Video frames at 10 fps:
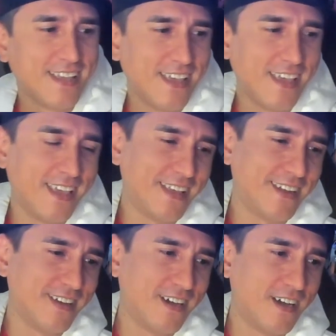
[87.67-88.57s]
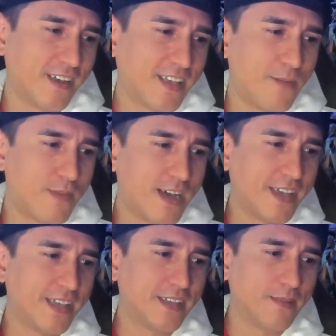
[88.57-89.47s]
And got
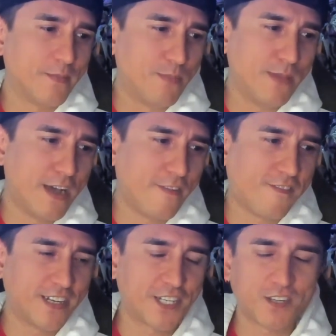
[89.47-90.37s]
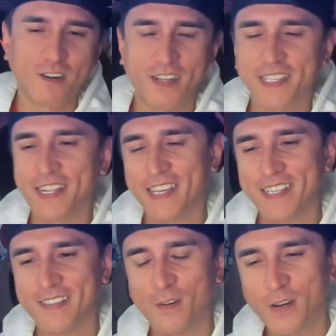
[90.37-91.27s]
my Be My Friend shirt on today,
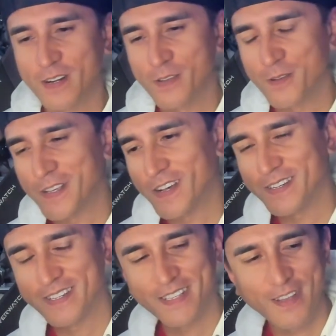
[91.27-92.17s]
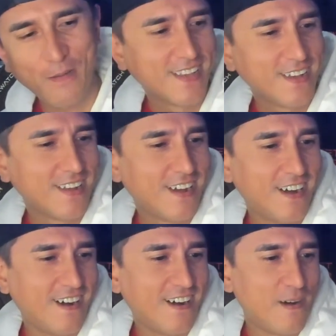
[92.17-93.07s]
or hoodie on. So
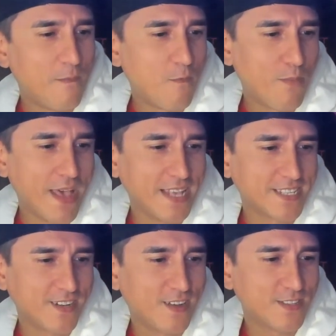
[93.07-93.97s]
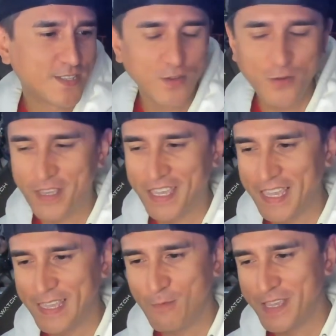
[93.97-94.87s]
we'll pass it on to
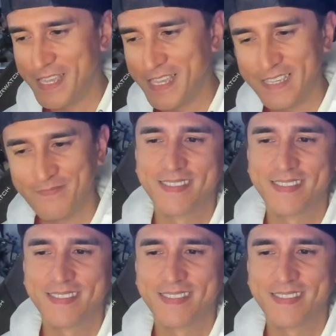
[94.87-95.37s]
Kiwi.